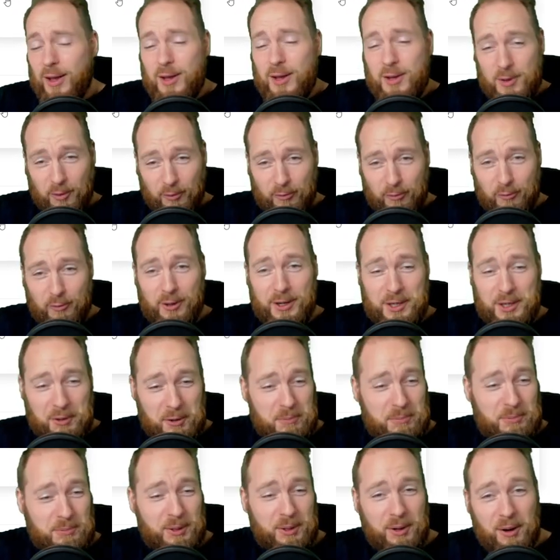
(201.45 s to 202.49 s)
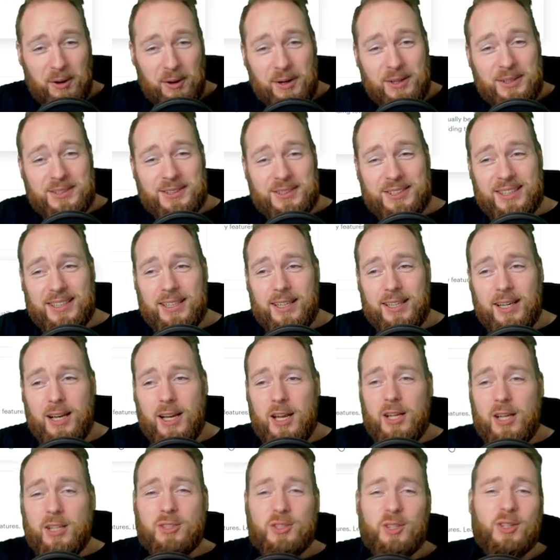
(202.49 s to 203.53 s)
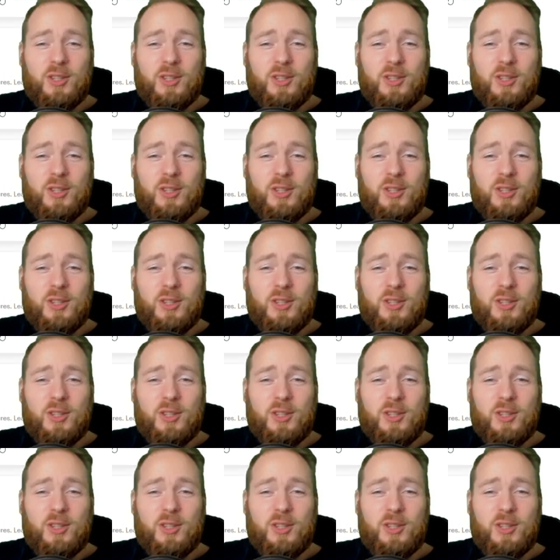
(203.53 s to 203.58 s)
your free cryptocurrency. So